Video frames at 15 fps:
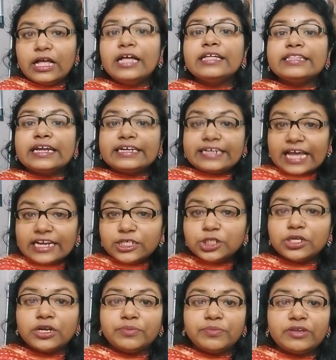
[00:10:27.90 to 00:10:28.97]
The
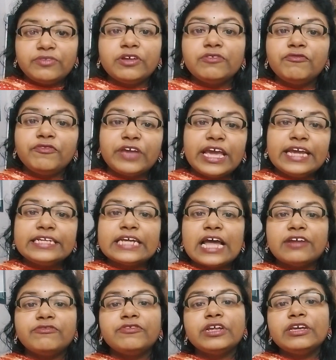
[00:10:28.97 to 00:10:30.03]
tension between fate
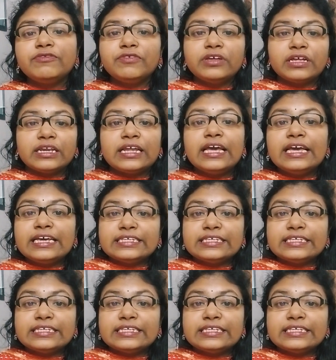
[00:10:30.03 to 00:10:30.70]
and free will